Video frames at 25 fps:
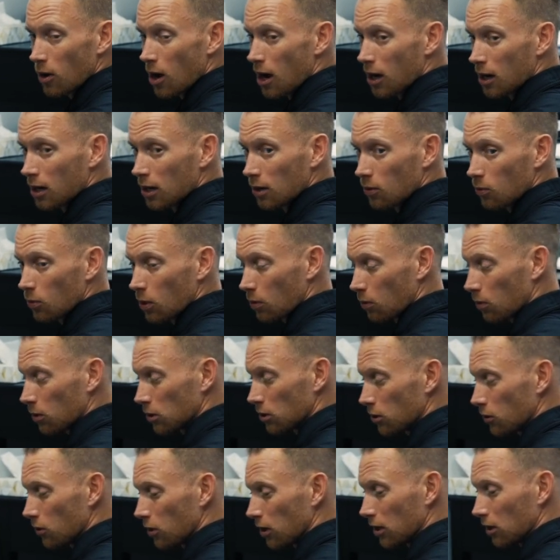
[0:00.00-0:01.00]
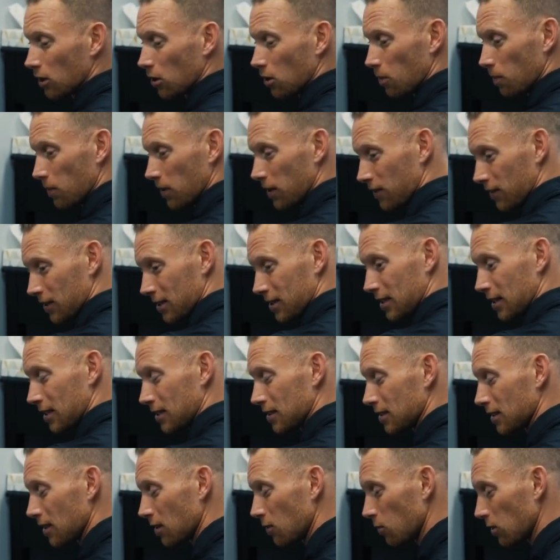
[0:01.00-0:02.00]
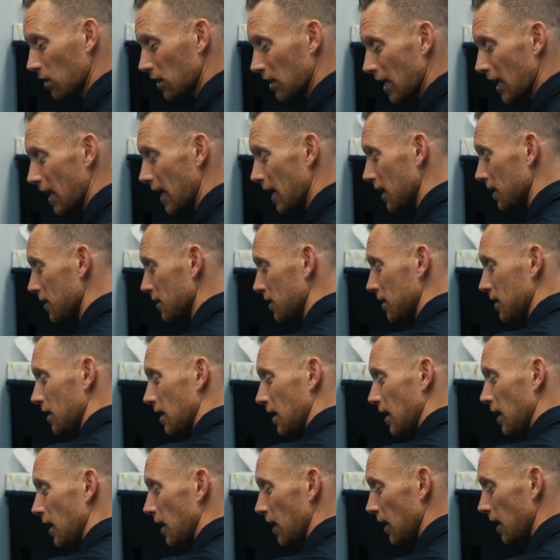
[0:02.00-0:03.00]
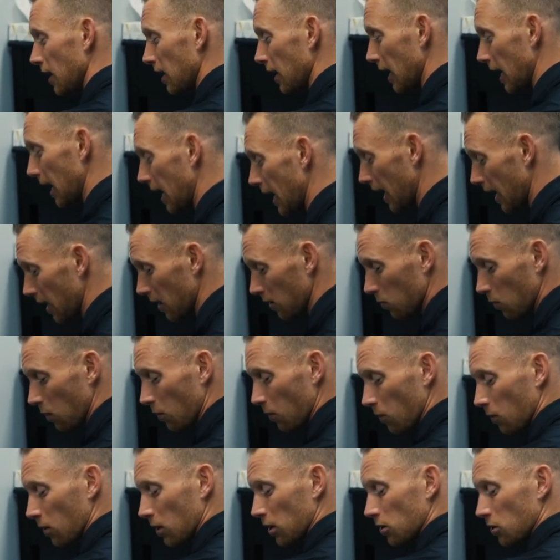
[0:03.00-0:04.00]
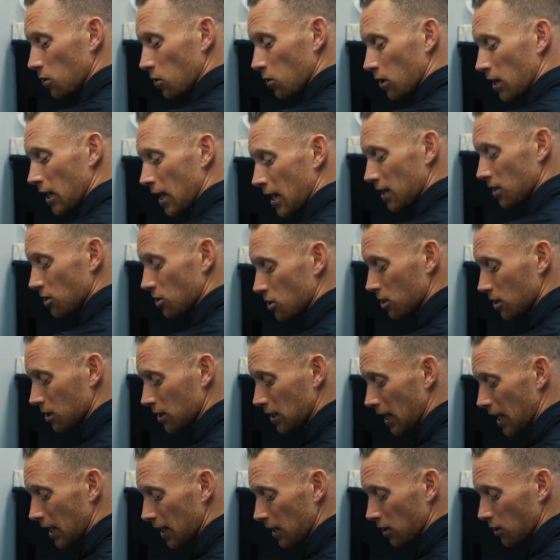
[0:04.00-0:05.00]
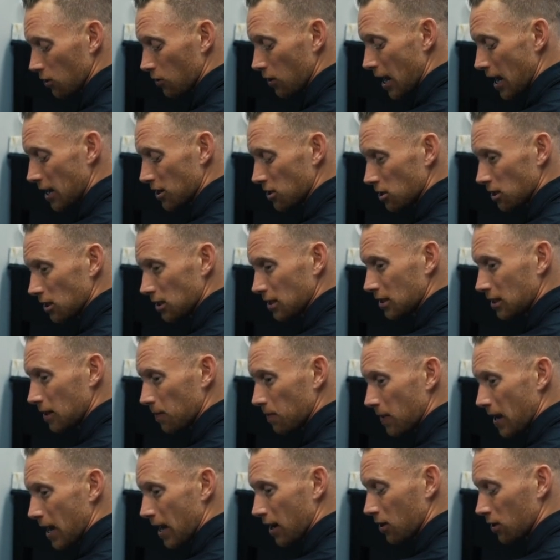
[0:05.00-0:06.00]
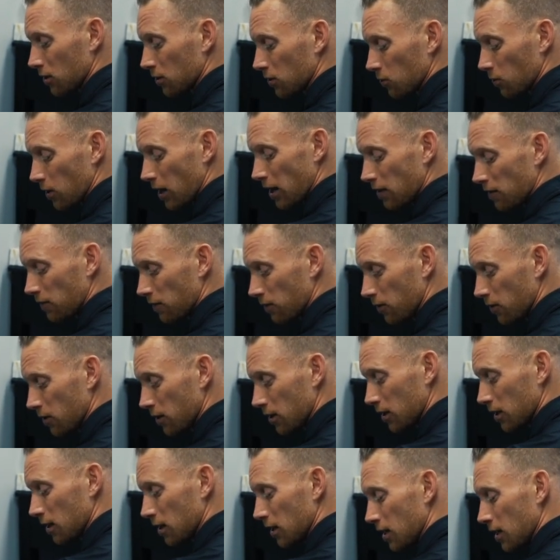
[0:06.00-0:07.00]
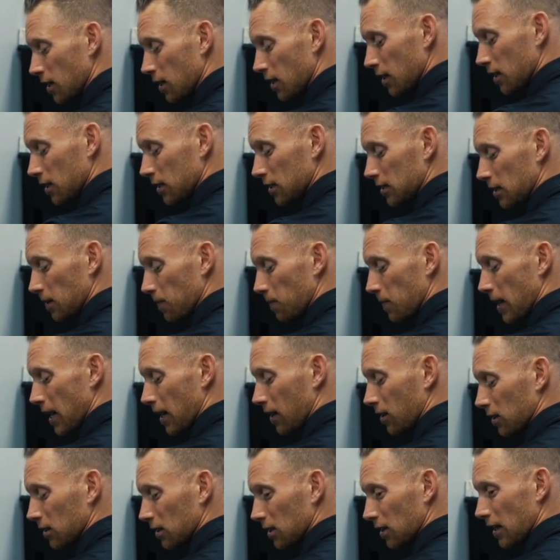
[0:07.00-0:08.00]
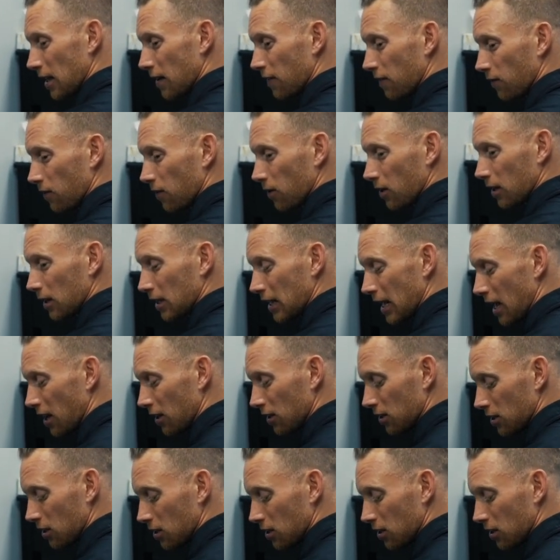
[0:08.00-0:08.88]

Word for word: rocker, where we're doing a little bit of assisted with the hands. Yeah. And what we want to do, Ken, is just kind of gradually sit back on the right foot sit back on the left foot. Now